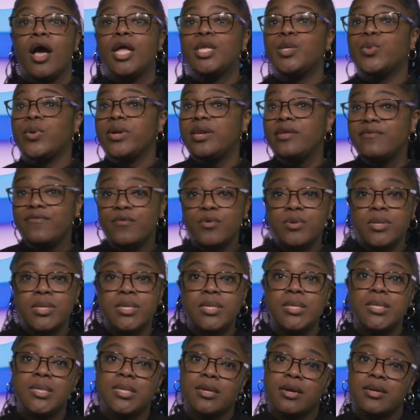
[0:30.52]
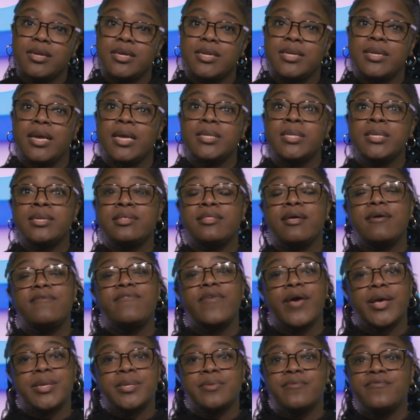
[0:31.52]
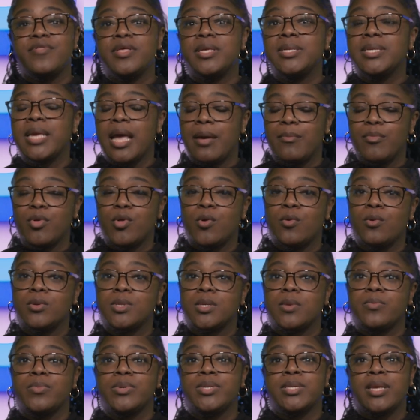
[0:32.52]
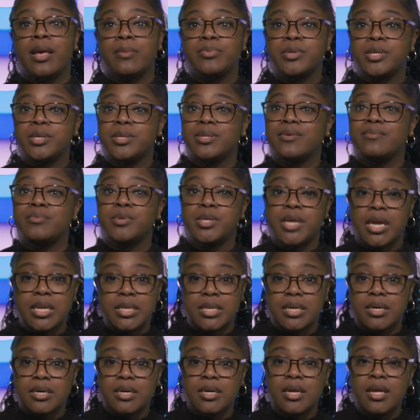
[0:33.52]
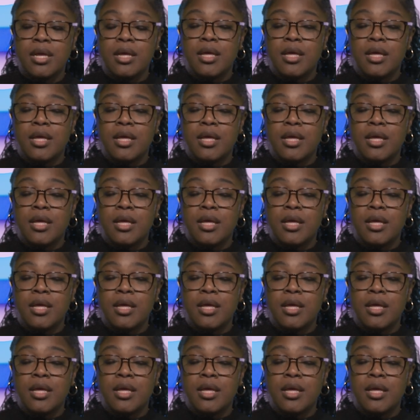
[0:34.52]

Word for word: A 2014 study tested the effects of these chemicals on perceptions of gender,